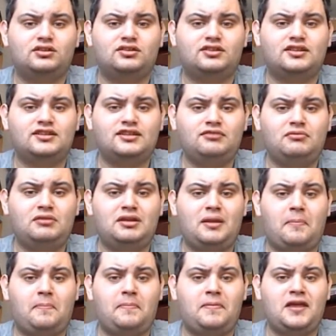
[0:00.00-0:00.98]
she doesn't
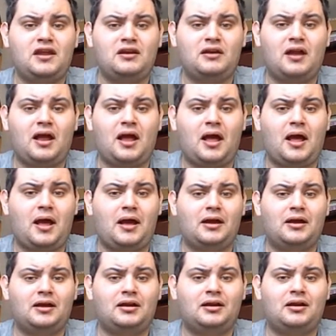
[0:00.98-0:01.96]
really appear
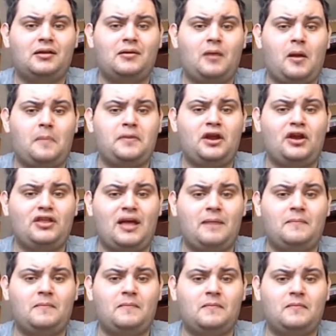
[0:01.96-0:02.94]
that